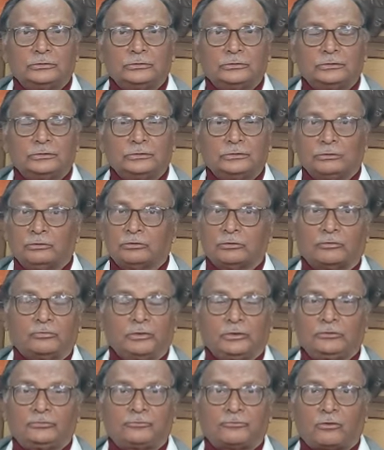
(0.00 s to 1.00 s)
He was a
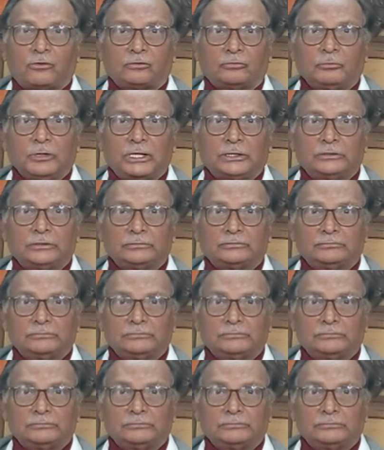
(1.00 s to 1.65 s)
very strong man.